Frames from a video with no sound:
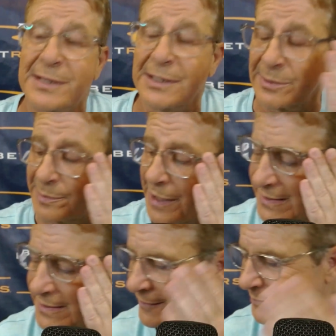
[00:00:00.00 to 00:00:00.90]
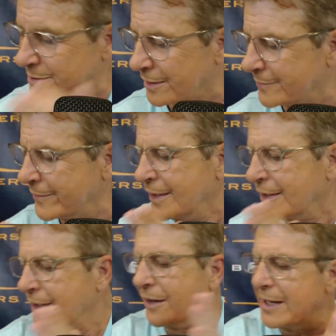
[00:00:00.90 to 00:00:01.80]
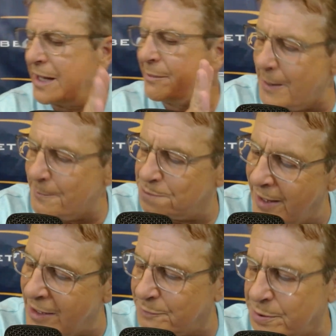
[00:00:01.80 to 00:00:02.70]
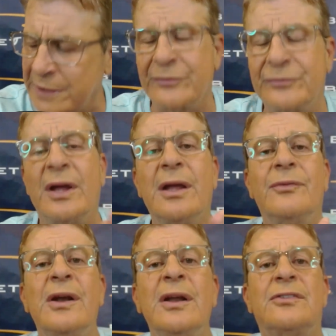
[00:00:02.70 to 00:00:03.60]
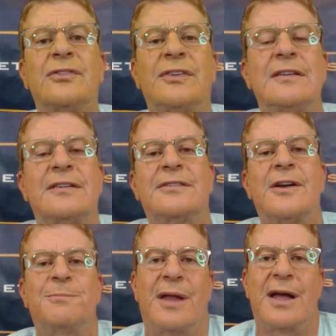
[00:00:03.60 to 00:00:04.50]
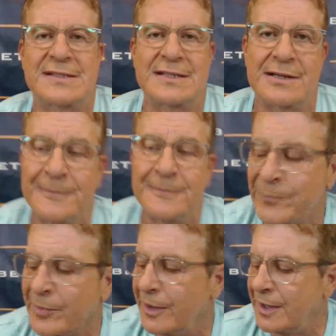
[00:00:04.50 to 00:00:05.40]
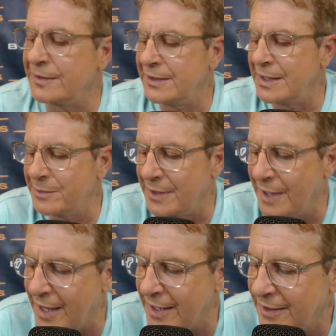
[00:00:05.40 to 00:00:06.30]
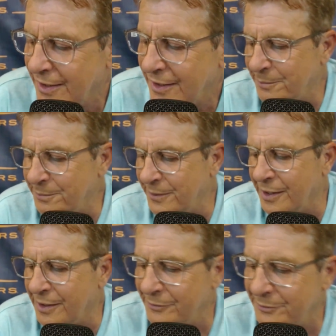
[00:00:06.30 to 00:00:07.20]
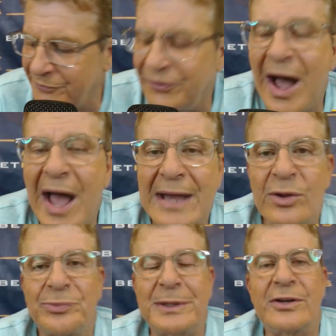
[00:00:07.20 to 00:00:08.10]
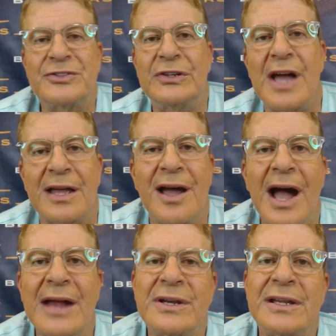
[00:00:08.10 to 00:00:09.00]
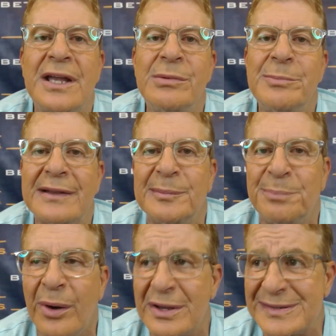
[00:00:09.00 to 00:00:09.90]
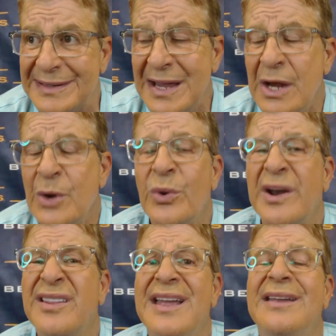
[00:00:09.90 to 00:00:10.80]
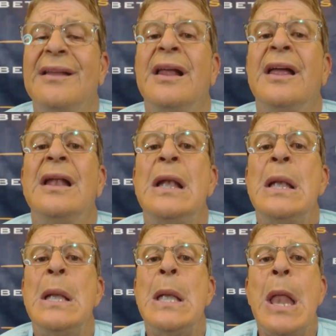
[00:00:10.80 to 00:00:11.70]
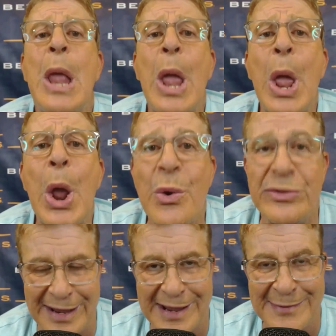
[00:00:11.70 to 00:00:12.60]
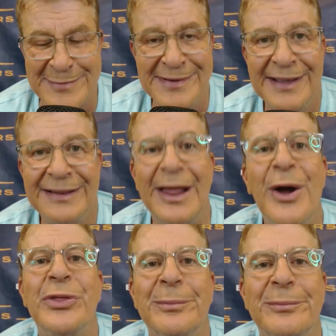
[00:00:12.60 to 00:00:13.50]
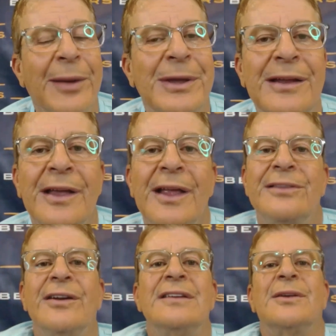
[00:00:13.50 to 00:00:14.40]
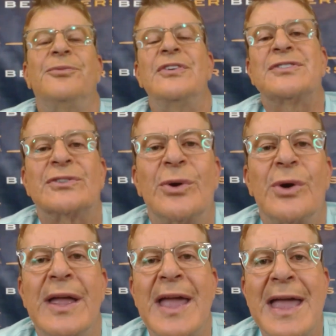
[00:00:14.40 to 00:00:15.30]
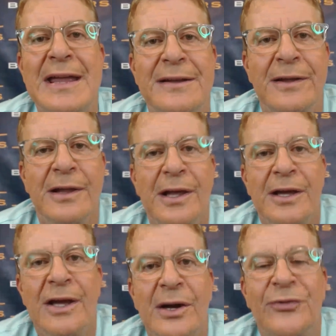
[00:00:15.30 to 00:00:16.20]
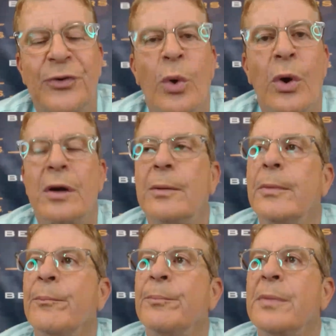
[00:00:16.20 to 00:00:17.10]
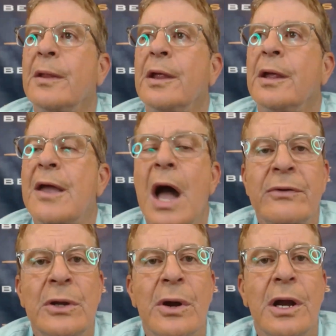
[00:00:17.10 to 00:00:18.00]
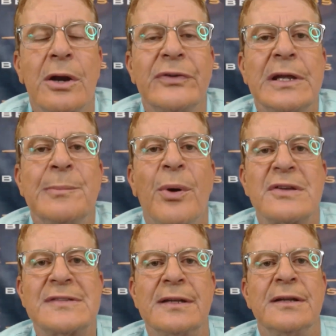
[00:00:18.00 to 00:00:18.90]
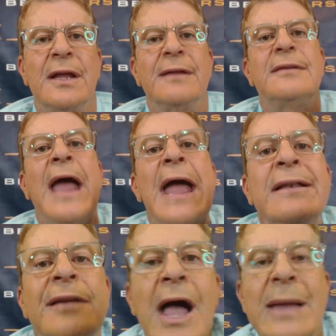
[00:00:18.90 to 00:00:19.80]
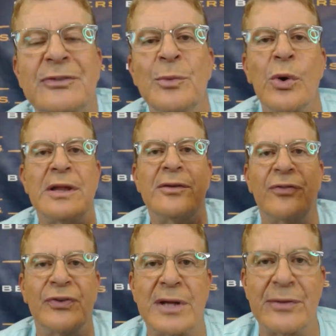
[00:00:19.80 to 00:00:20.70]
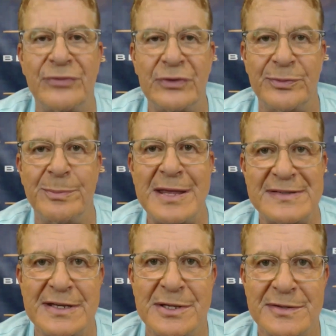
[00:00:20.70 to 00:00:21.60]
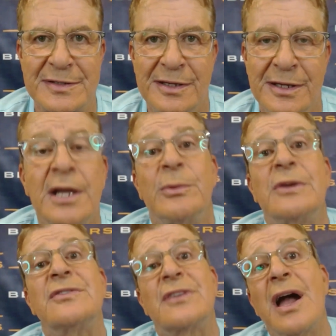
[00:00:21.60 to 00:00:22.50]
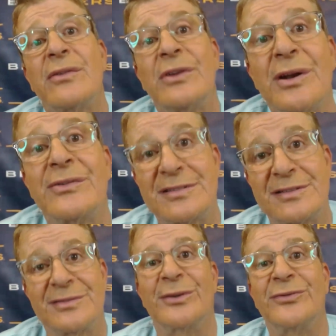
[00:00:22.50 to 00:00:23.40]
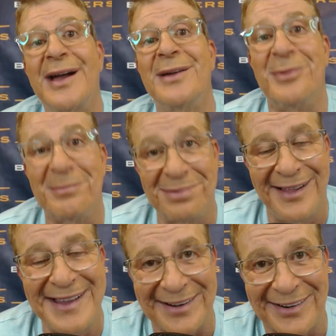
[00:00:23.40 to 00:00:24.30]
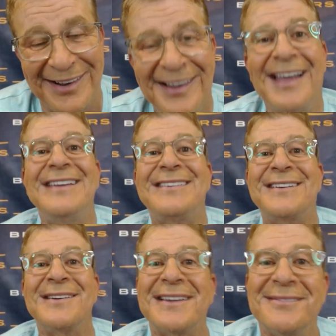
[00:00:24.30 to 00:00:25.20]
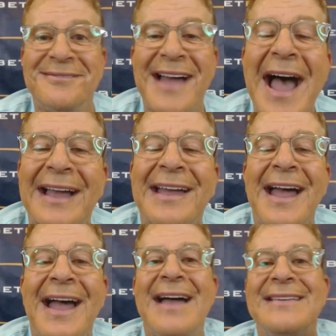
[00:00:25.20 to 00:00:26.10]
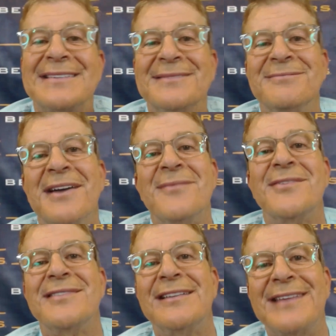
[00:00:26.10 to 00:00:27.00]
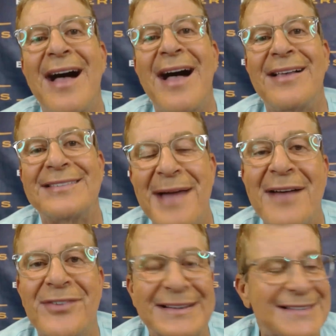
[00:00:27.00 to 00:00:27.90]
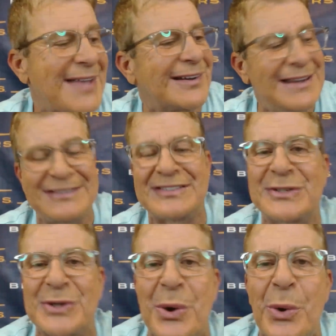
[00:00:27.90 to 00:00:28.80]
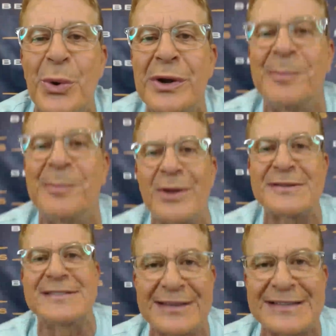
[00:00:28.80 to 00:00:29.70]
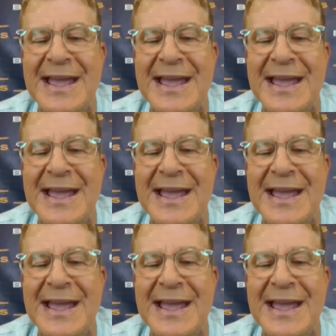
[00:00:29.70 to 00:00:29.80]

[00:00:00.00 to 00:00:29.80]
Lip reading: pub or positive pub. All right, NBA playoff preview. Very interesting subplots here in the NBA finals because you got Kyrie coming back to Boston where they loathe him. I mean, there is a visceral hate for Kyrie Irving in Boston 10 times more than in Philadelphia for Ben Simmons. Because Kyrie Irving is still a viable player. And he's going to come back as a member of the Dallas Mavericks after he scorned the Boston Celtics